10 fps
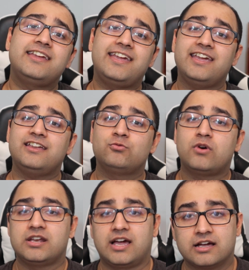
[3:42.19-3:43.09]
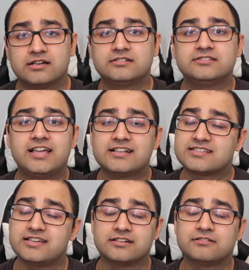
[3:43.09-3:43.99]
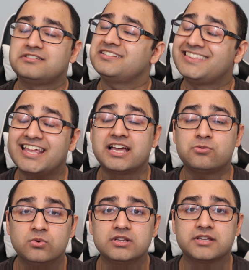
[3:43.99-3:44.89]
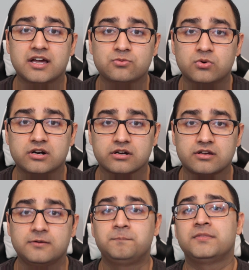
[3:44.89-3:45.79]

and voila, that's it. That will not work.